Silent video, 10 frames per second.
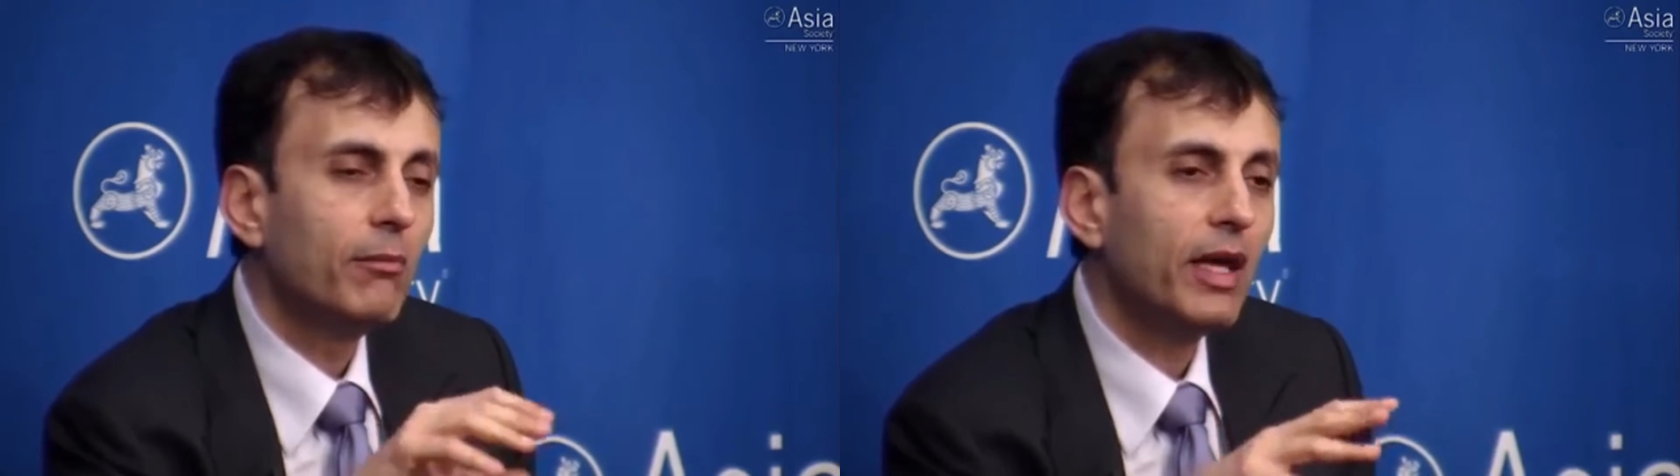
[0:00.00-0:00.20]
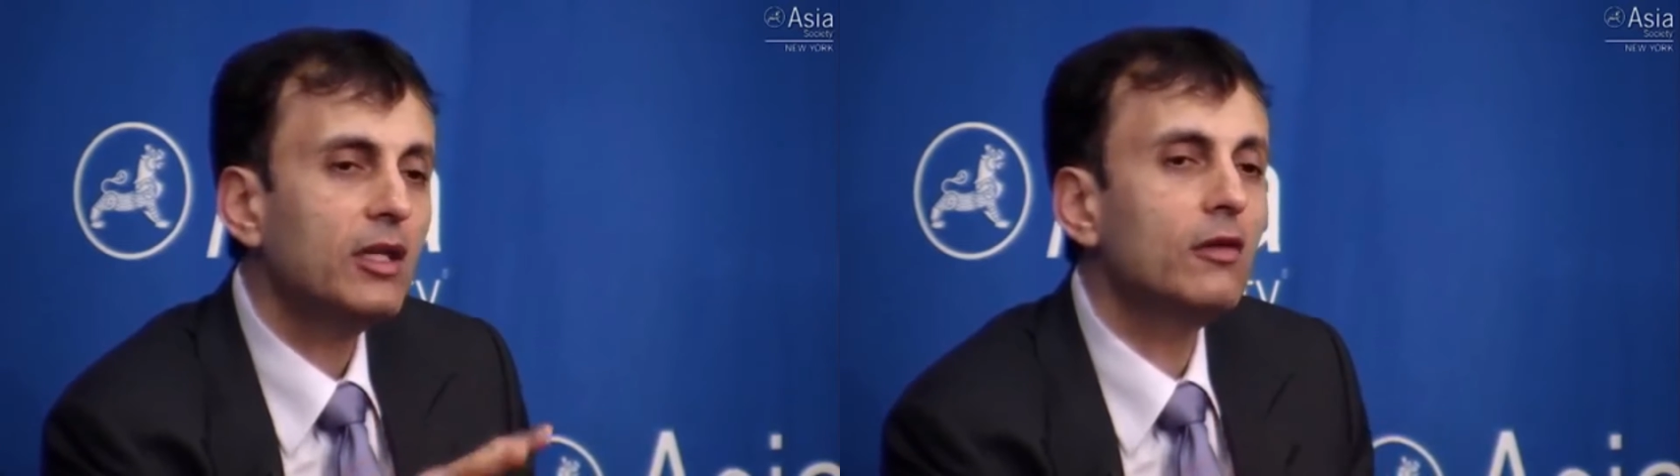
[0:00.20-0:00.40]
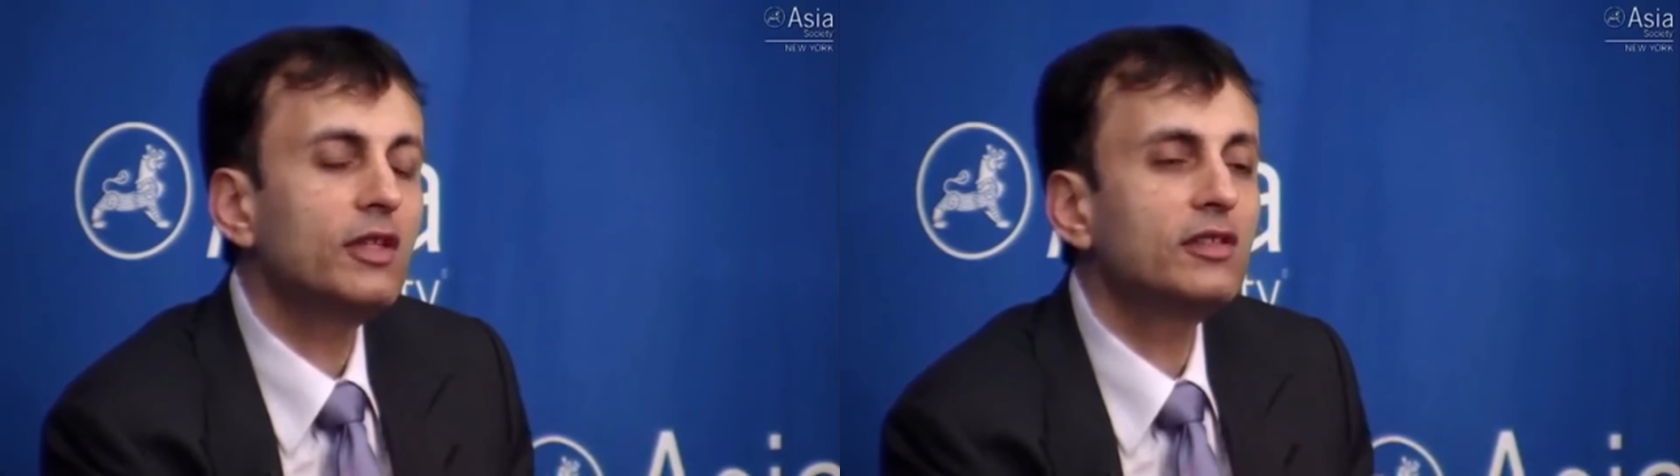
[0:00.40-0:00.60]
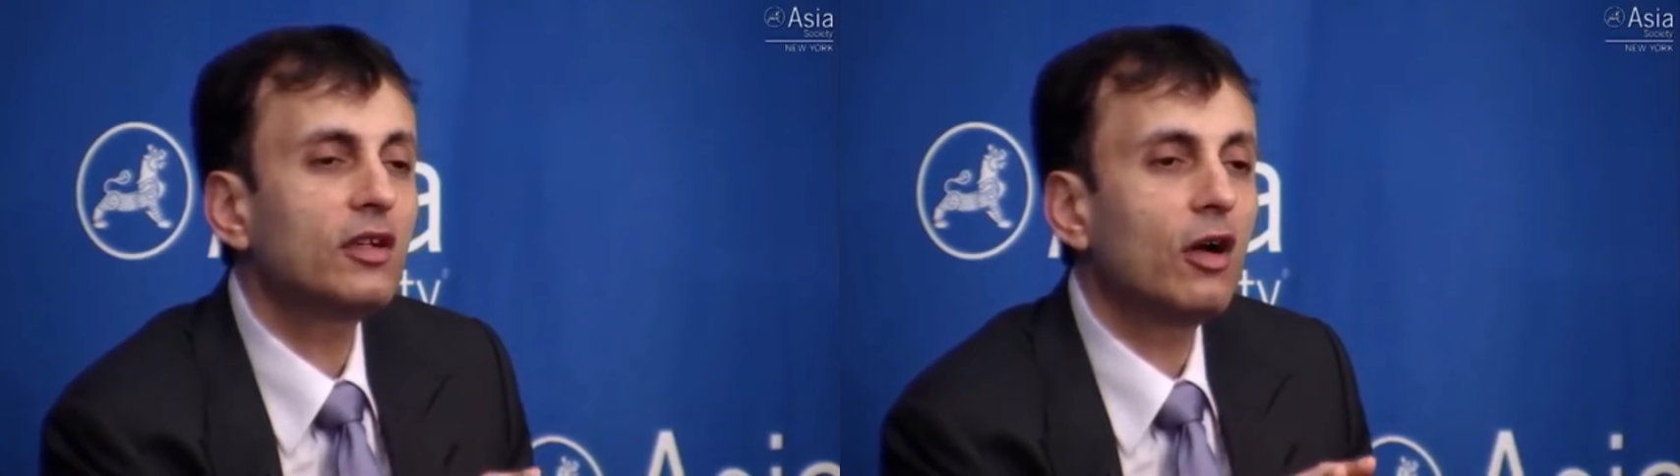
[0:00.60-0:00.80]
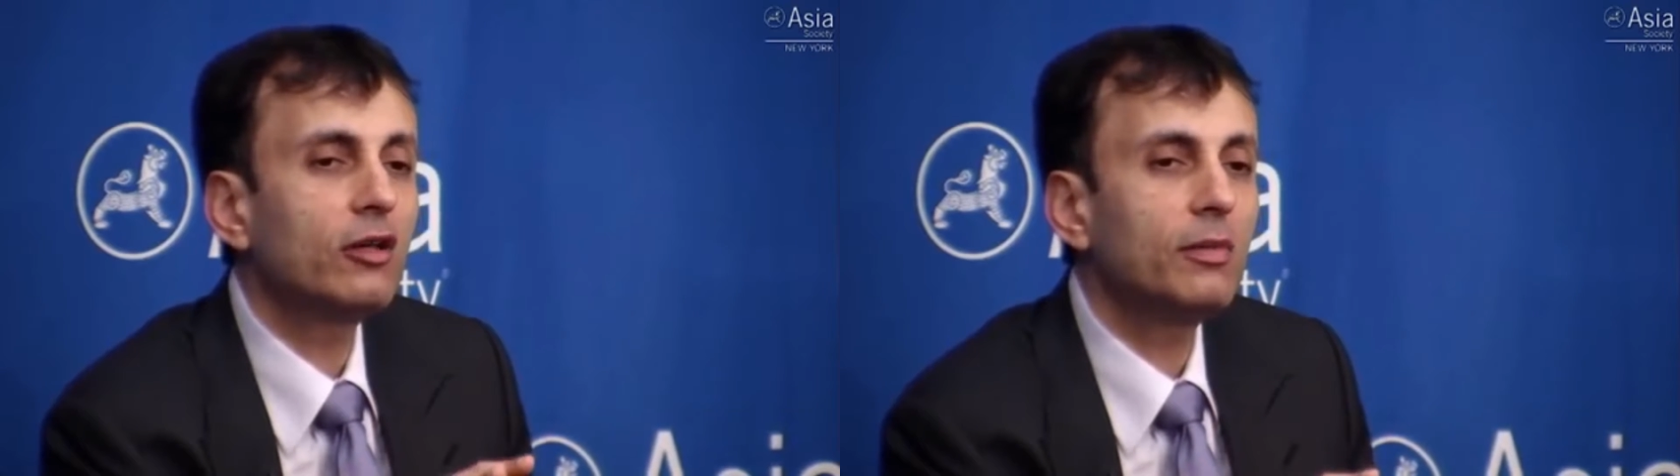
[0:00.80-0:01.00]
many of these
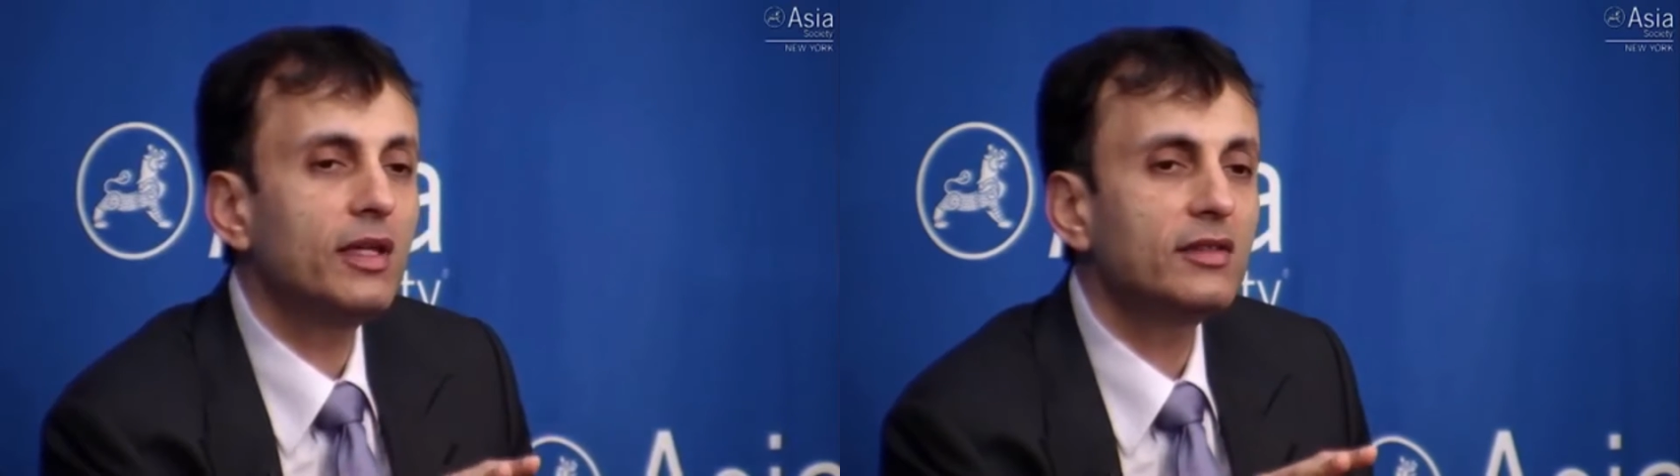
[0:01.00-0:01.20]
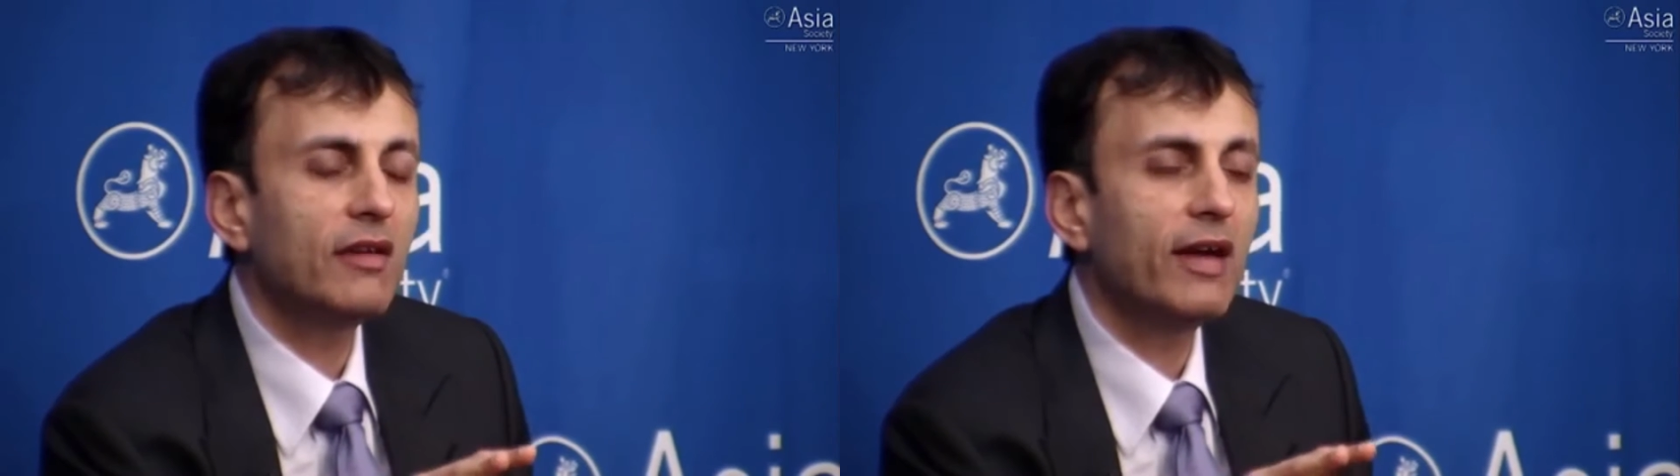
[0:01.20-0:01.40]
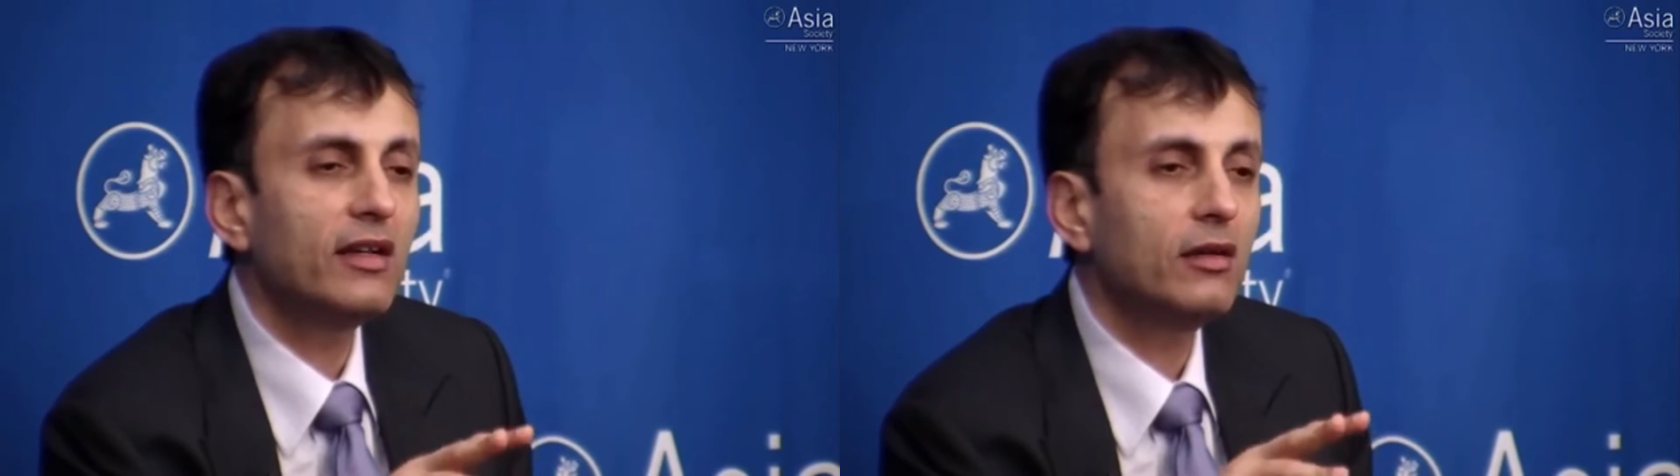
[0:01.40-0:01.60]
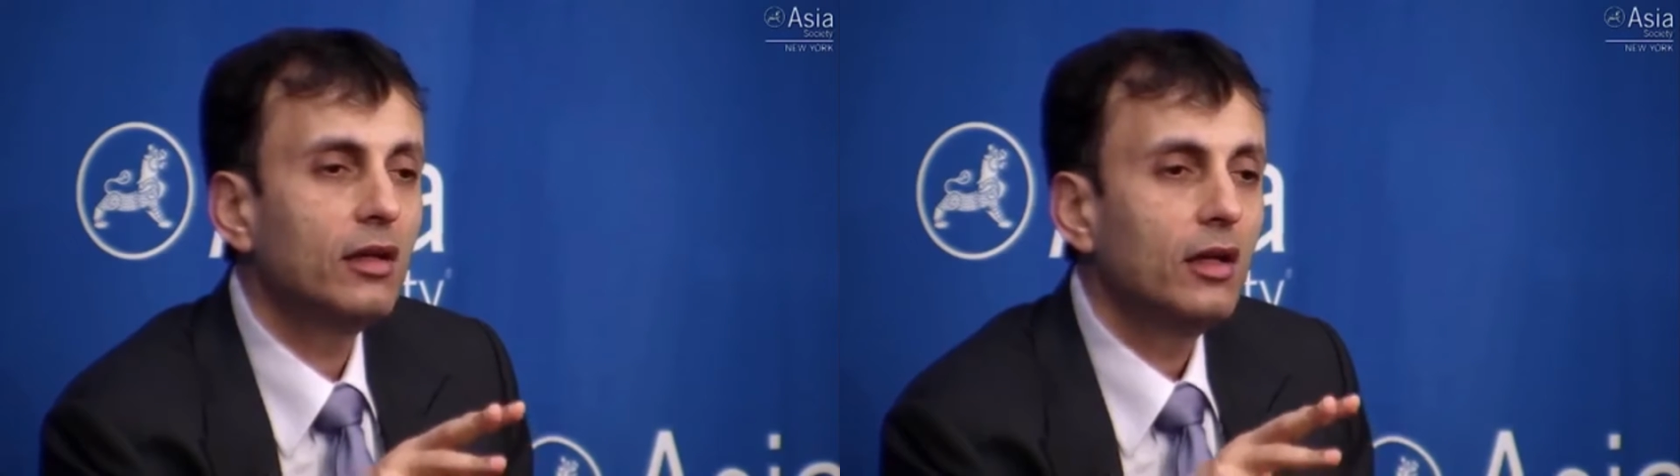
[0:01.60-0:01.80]
economies have had